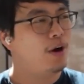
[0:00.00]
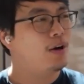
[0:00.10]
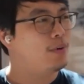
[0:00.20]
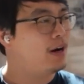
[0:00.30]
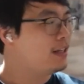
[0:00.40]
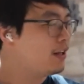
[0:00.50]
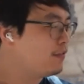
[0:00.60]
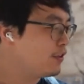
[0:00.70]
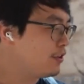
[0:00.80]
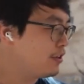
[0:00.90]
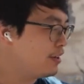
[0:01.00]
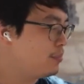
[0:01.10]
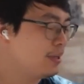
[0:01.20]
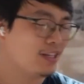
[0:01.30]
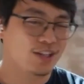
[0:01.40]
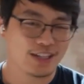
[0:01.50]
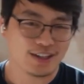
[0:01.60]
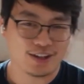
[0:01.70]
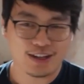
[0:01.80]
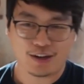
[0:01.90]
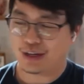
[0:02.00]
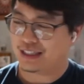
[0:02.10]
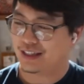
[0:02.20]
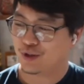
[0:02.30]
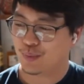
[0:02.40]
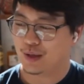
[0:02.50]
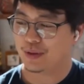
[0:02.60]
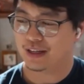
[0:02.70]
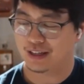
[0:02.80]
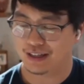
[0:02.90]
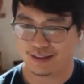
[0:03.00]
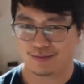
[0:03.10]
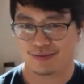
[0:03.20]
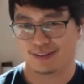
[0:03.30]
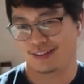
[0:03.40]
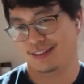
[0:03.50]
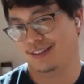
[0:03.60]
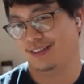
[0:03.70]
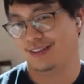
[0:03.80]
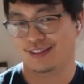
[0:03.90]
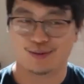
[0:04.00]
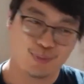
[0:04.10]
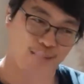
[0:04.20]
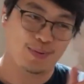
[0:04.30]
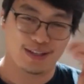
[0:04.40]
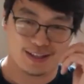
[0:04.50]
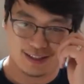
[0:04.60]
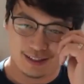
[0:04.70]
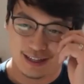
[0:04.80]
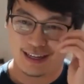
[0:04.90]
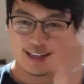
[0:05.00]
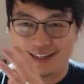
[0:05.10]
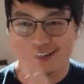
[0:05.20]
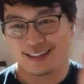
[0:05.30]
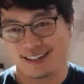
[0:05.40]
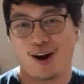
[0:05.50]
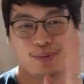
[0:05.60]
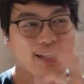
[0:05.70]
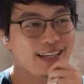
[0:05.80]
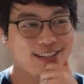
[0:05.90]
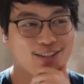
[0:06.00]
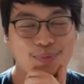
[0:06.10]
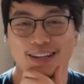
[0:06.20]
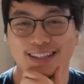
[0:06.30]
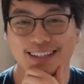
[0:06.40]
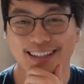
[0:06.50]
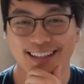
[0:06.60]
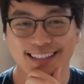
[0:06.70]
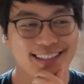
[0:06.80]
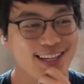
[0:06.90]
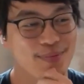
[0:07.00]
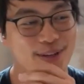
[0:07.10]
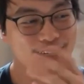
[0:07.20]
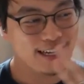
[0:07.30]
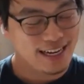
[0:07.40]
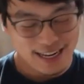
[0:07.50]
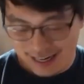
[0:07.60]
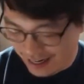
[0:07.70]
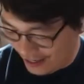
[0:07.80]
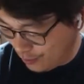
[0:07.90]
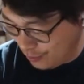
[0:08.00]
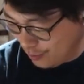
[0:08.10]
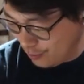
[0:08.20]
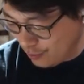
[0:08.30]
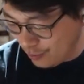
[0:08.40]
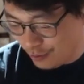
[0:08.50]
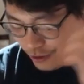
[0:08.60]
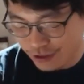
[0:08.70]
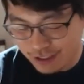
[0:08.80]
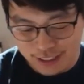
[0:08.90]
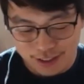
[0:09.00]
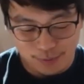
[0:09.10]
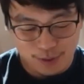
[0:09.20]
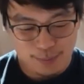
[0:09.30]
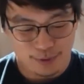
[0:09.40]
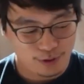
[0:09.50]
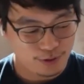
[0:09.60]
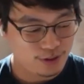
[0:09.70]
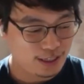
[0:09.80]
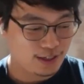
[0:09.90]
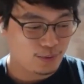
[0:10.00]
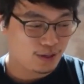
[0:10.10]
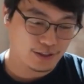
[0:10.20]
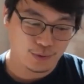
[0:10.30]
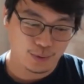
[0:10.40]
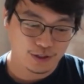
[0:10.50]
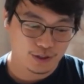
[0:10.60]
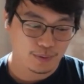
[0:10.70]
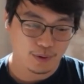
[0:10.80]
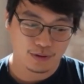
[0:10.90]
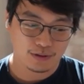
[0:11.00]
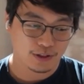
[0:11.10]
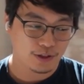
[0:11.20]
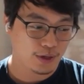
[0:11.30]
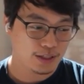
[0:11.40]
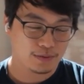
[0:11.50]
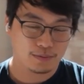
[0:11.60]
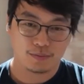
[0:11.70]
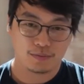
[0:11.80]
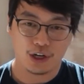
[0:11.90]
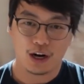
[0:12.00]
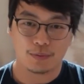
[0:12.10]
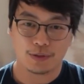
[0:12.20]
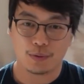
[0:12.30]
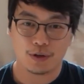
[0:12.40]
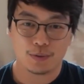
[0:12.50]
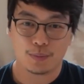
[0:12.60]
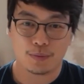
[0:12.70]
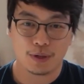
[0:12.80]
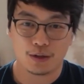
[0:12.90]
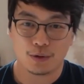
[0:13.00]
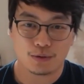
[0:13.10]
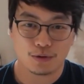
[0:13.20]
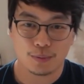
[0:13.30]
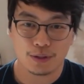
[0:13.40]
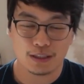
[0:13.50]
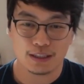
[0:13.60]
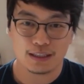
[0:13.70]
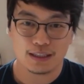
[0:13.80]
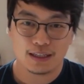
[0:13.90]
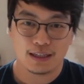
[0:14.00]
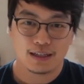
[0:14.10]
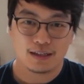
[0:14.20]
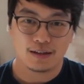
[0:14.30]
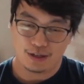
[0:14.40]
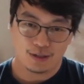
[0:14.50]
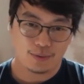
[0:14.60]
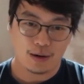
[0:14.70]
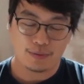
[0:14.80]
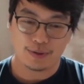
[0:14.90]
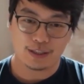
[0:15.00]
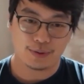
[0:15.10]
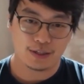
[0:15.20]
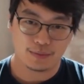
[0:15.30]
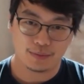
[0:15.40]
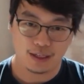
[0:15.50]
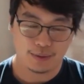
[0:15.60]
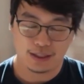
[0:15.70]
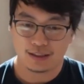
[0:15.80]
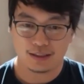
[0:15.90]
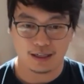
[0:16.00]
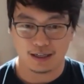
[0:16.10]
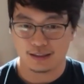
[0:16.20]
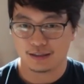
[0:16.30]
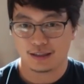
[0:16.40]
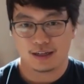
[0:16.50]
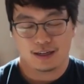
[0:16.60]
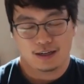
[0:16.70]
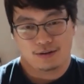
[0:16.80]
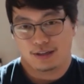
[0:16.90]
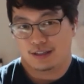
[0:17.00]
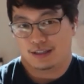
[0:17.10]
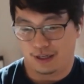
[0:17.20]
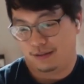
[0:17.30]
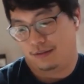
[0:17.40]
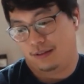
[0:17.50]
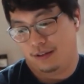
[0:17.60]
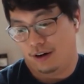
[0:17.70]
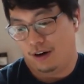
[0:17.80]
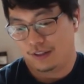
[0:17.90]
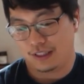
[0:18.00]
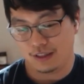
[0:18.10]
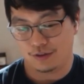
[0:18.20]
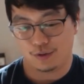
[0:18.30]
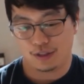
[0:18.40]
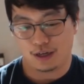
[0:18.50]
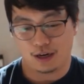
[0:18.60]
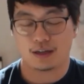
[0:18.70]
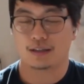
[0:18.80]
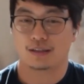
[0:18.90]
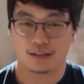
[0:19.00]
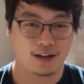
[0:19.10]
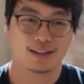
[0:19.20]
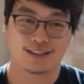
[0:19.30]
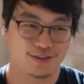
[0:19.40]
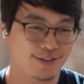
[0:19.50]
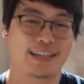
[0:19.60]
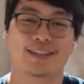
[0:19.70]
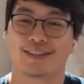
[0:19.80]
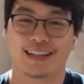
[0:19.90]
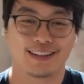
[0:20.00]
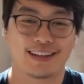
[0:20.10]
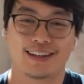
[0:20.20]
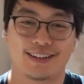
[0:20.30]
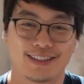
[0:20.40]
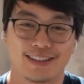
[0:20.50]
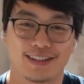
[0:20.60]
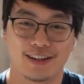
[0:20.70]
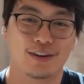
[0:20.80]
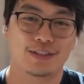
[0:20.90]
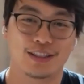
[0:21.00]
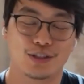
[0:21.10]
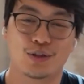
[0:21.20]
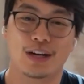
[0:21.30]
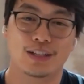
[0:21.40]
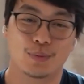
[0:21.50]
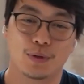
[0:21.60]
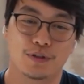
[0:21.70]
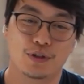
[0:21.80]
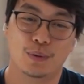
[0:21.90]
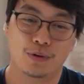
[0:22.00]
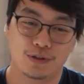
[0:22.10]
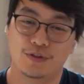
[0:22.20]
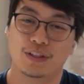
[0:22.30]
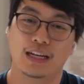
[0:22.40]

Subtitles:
Bob, I'd love your opinion here. Now, granted, this may be a complicated opinion, let's say, but what would you say to the people who are like, I just want to support U.S. jobs. I want to support my local community. I'm running a property management company. I'm at this size, right? But obviously, there's tons and tons of vendors out there, and obviously, the trend is moving towards